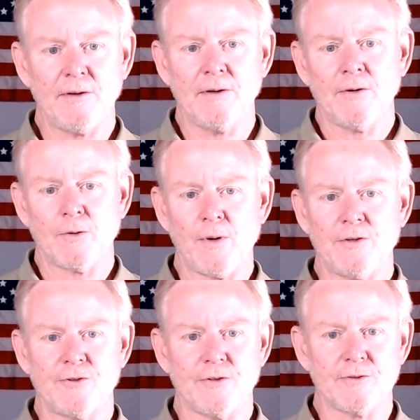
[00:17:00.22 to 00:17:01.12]

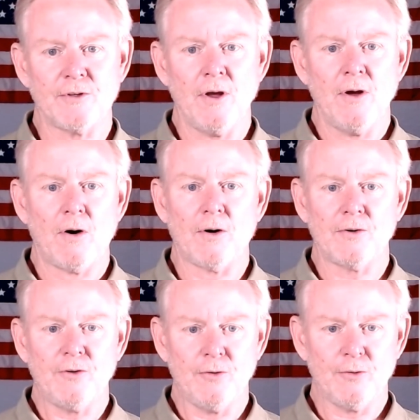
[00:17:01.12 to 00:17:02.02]
questions are
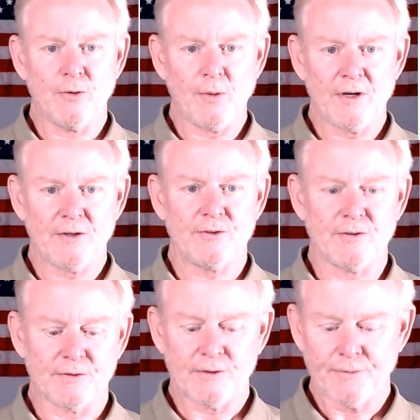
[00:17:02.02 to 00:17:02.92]
two
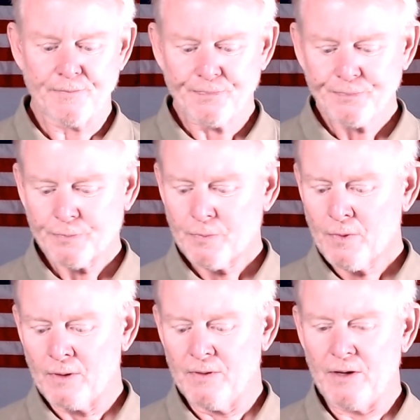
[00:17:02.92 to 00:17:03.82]
questions
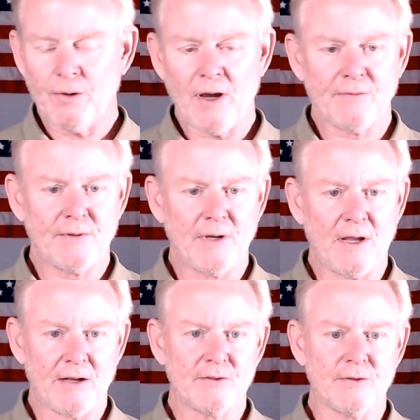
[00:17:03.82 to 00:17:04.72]
that you have to
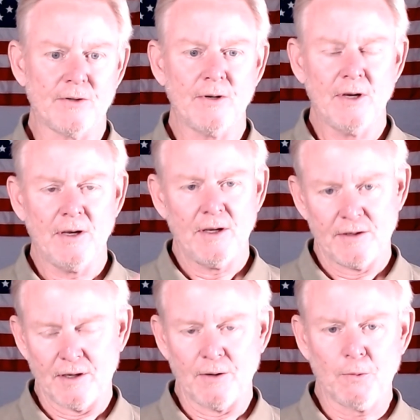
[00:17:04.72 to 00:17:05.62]
answer to
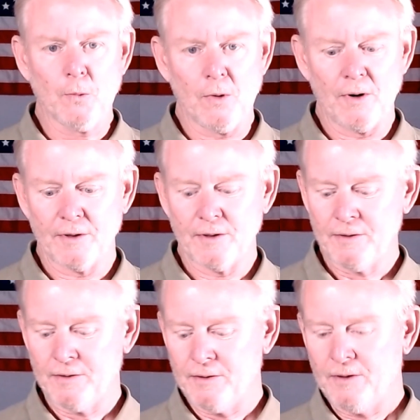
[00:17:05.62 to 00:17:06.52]
get one
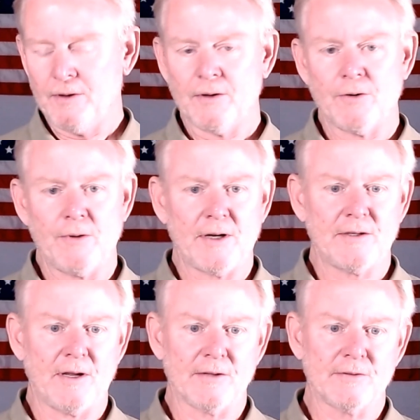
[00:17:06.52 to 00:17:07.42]
correct
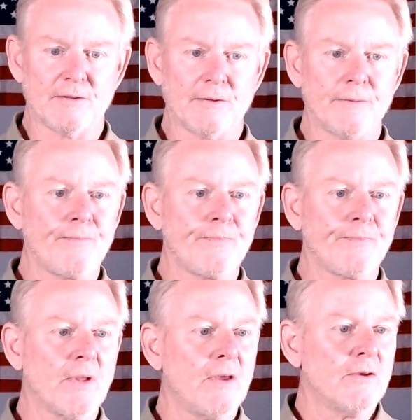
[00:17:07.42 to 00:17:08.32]
answer.
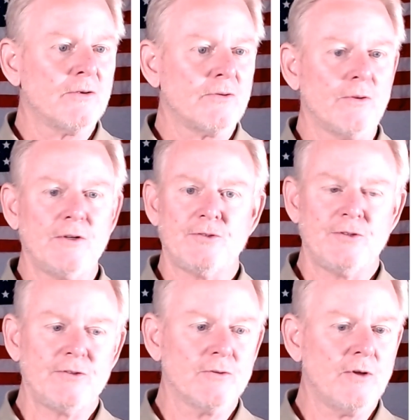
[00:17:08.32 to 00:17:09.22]
So let's
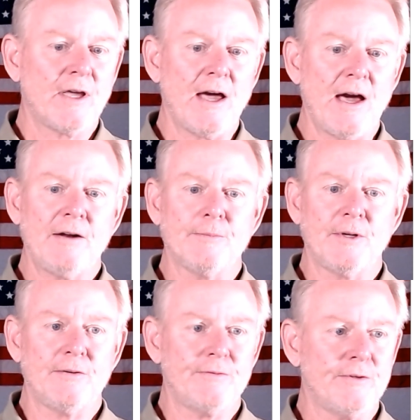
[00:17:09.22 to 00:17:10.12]
just look at them
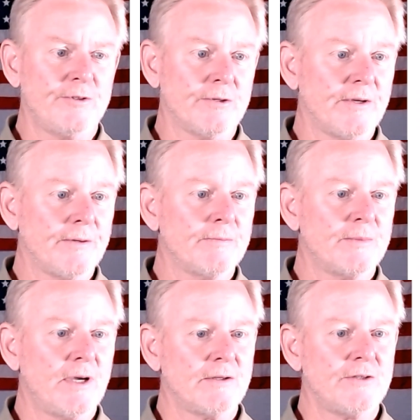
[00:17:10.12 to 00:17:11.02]
individually.
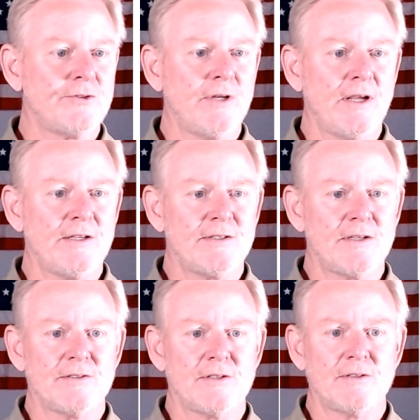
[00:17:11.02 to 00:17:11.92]
Technician A
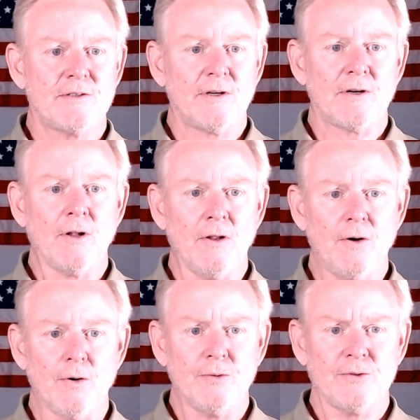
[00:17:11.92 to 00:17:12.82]
says a stuck
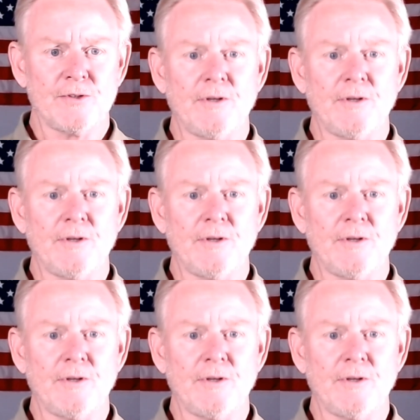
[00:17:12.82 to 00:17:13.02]
closed